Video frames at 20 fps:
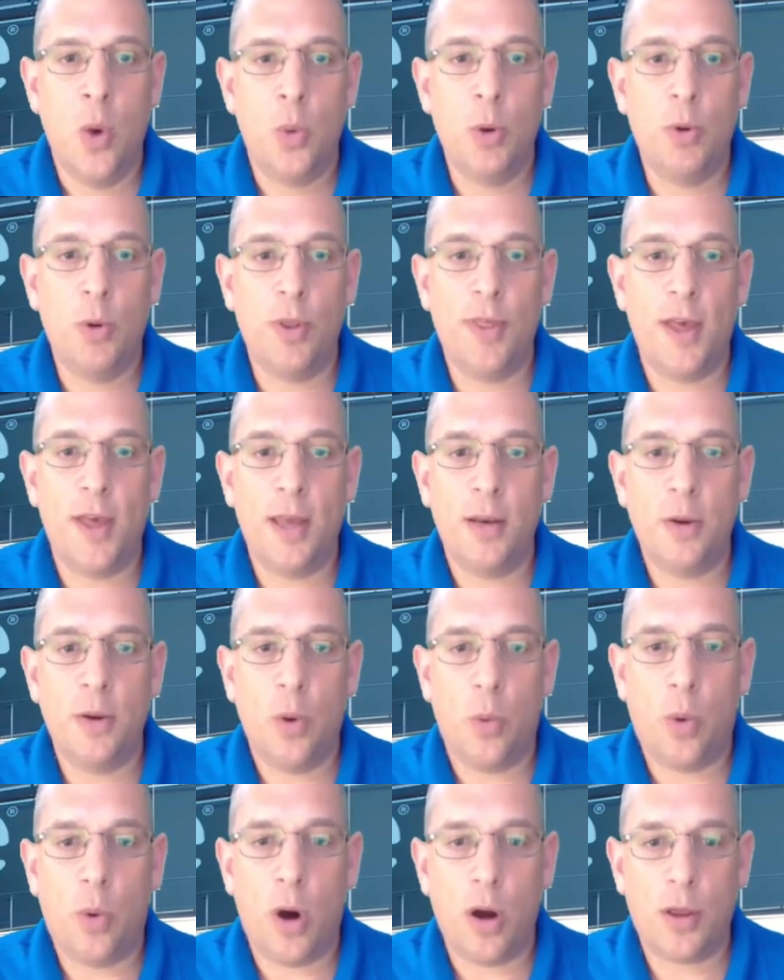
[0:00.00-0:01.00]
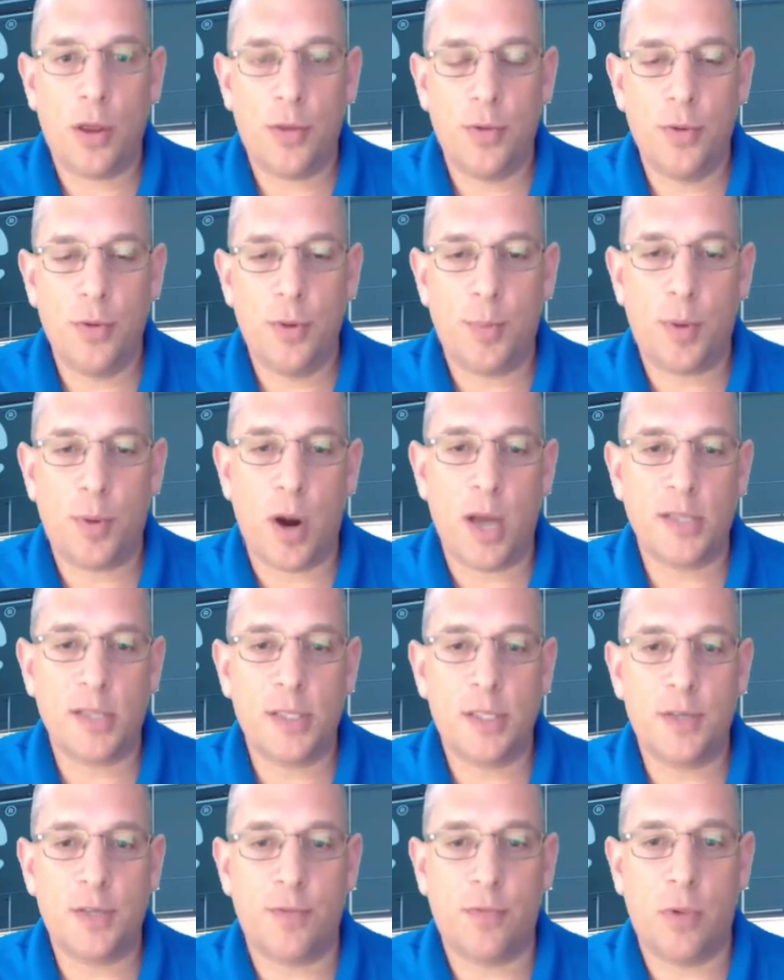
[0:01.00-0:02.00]
We will then walk through the
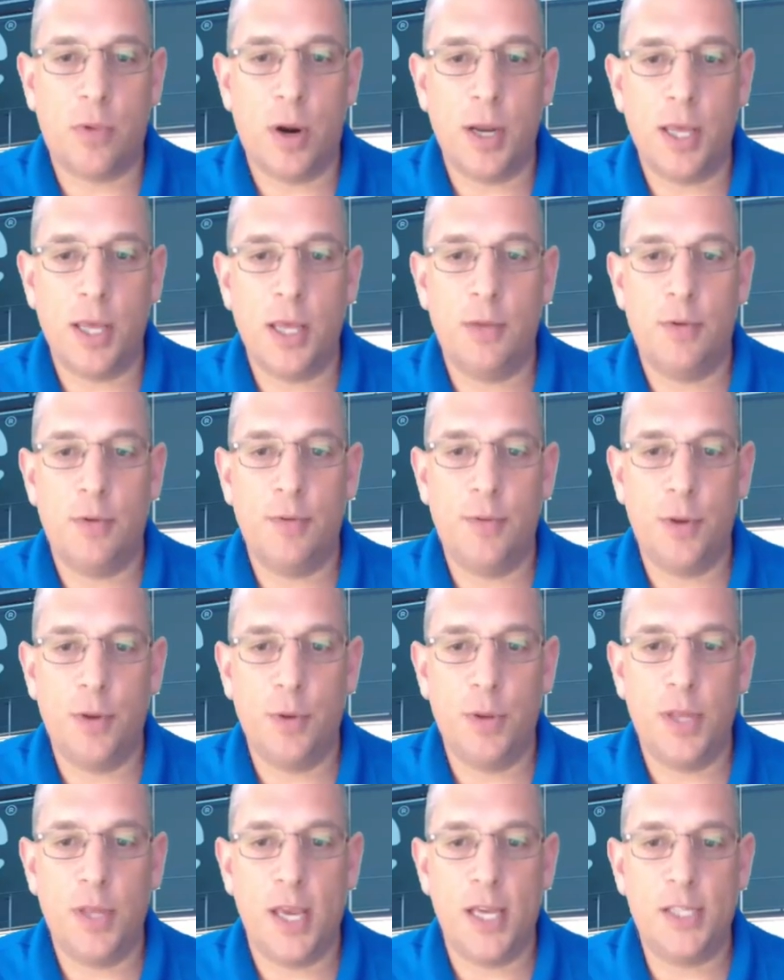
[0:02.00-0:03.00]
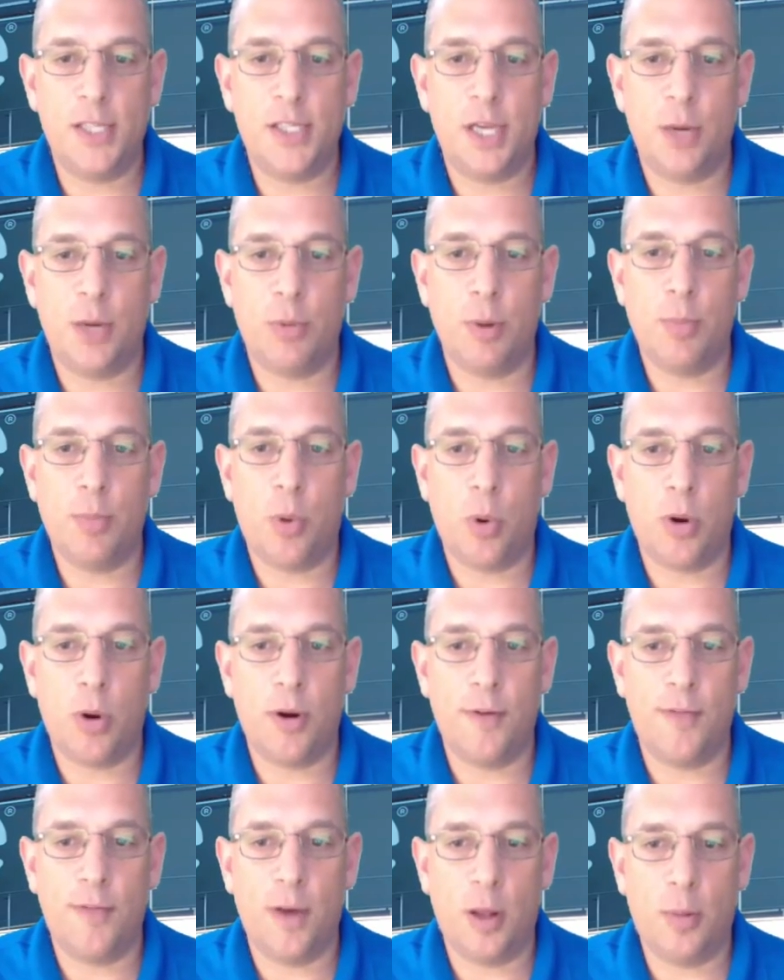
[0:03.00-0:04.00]
process of running and reviewing the H C A
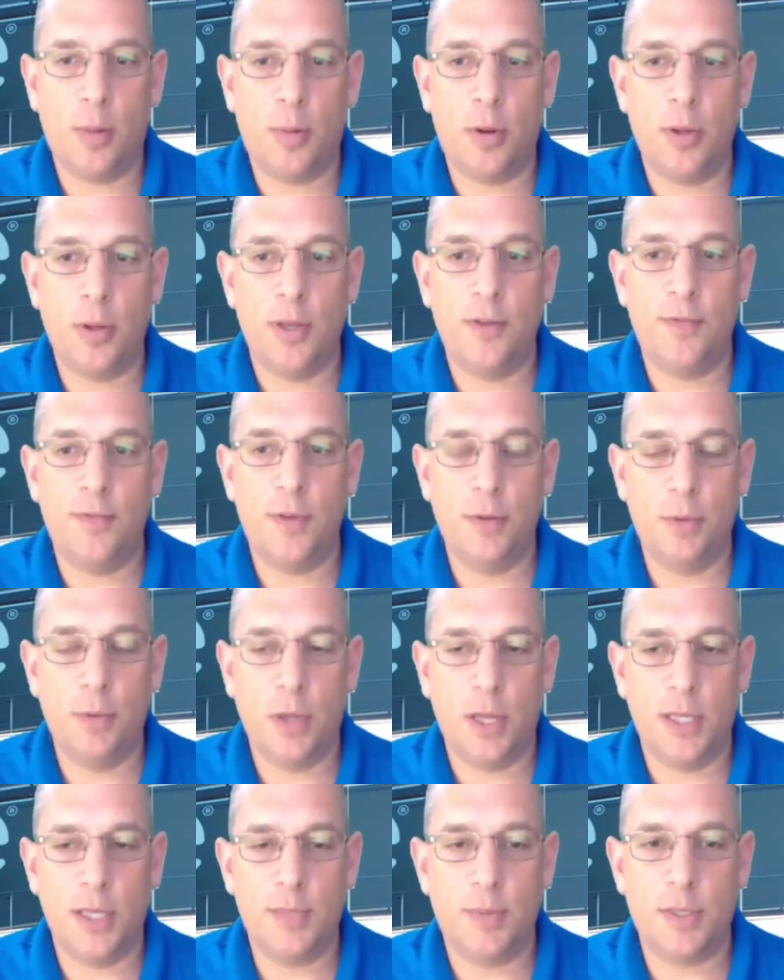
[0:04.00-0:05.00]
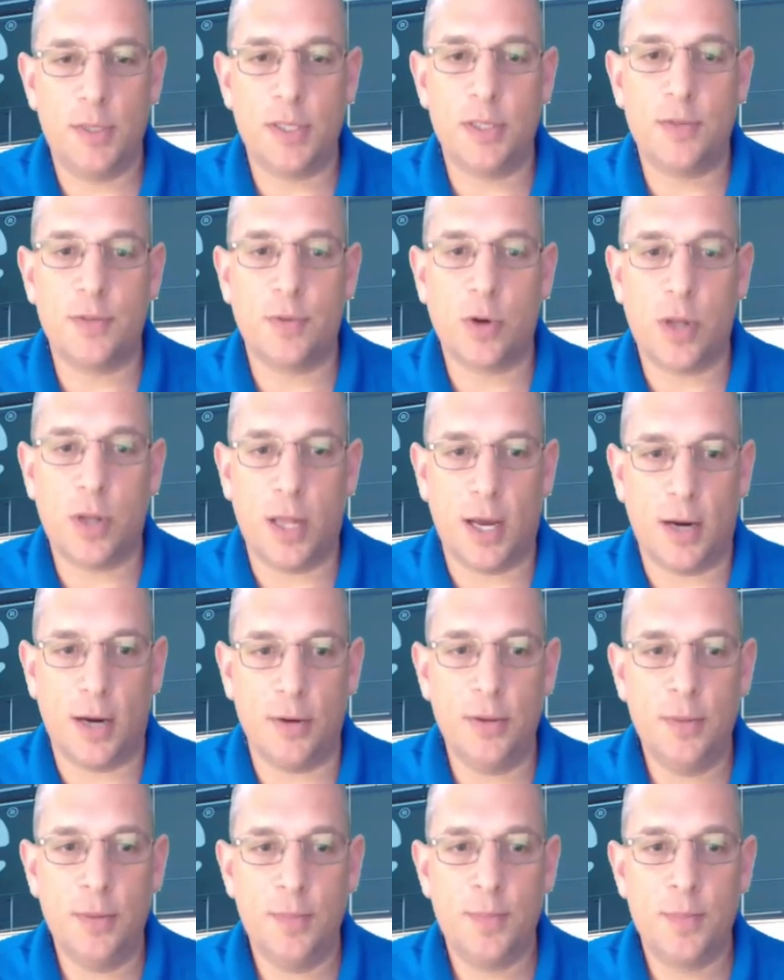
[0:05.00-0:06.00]
report available in vRealize Business for
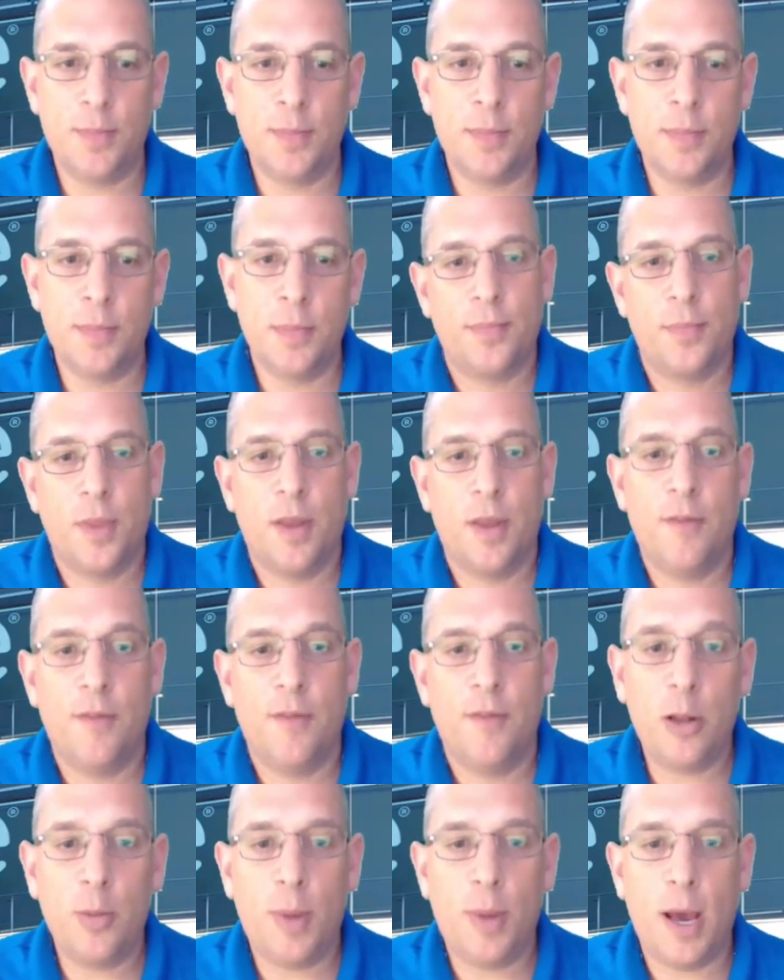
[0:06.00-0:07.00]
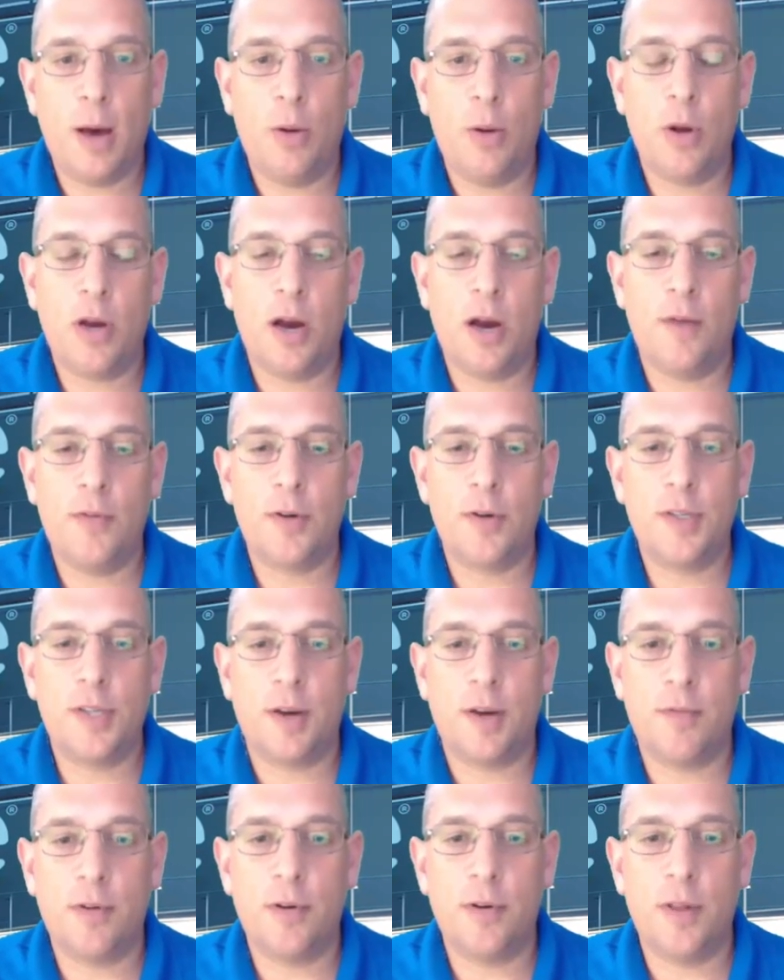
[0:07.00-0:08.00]
Cloud. Followed by, I will cover
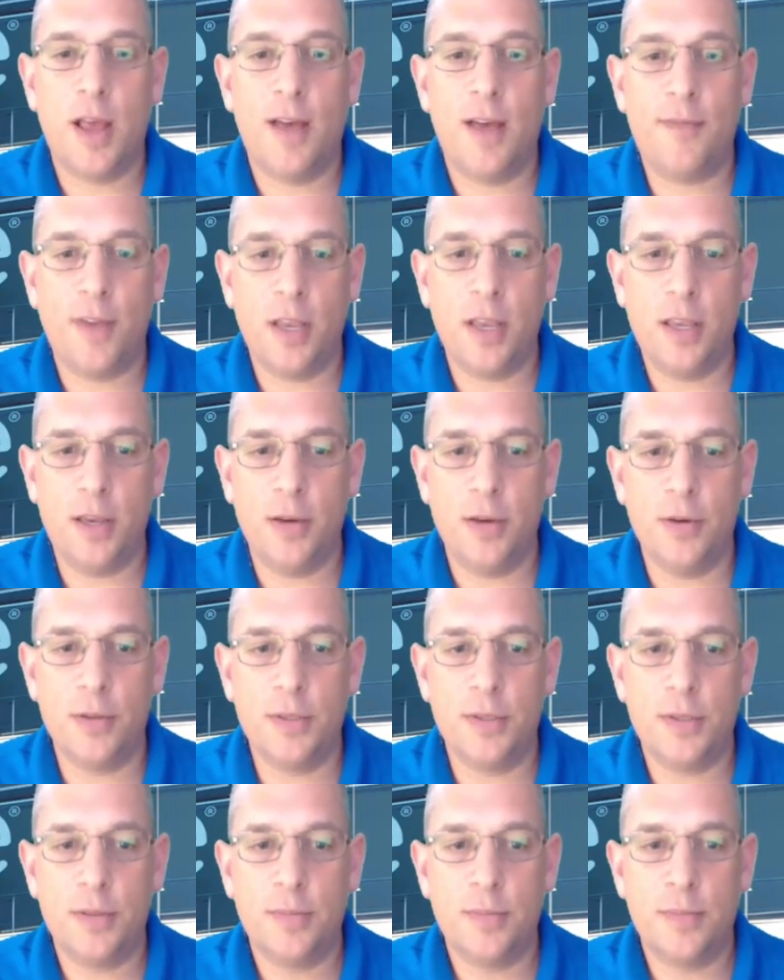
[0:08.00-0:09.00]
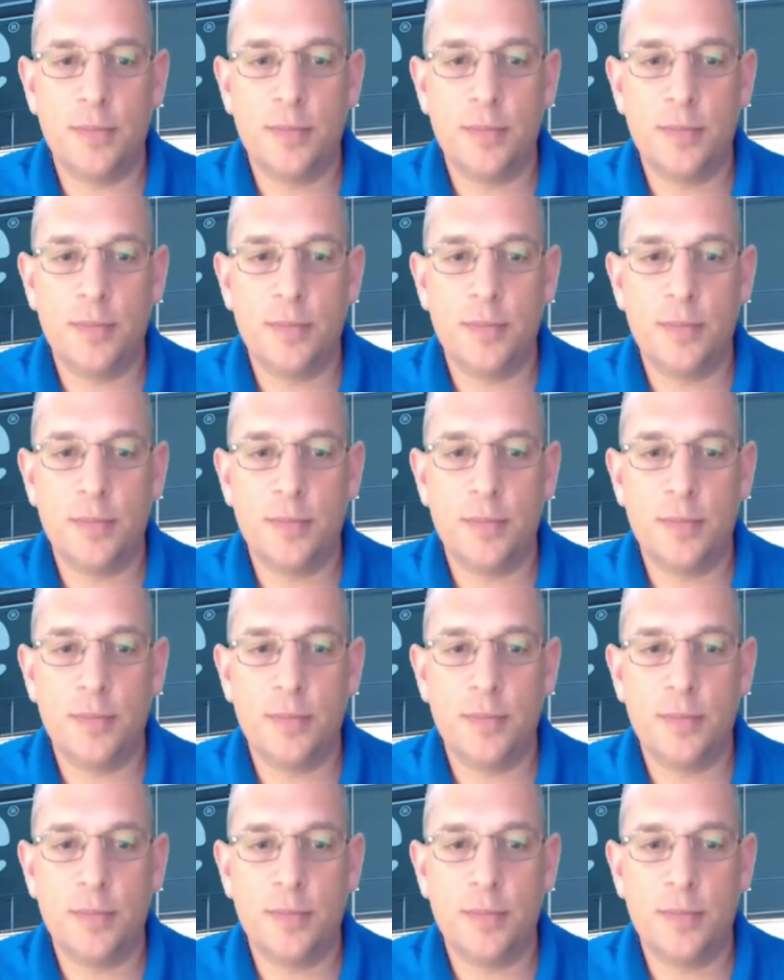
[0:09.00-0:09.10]
several F A Qs.